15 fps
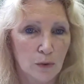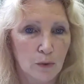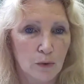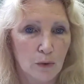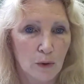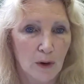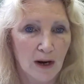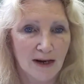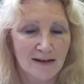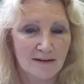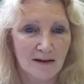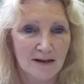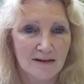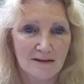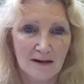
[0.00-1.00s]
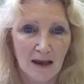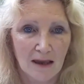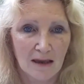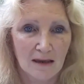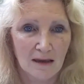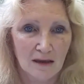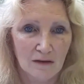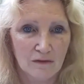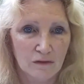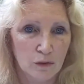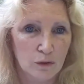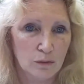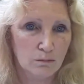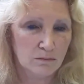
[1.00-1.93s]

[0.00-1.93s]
or as I say, if you